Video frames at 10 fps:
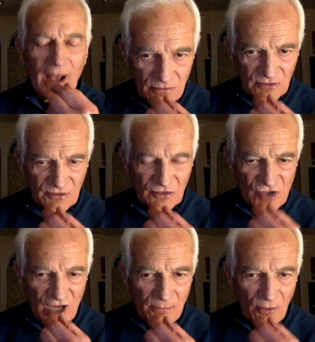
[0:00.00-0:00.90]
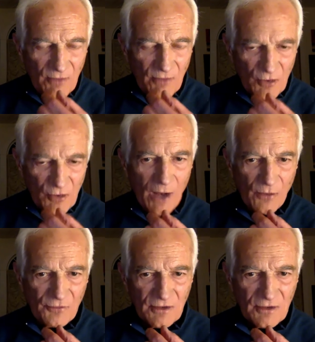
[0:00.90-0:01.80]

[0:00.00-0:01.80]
the, the chamber of your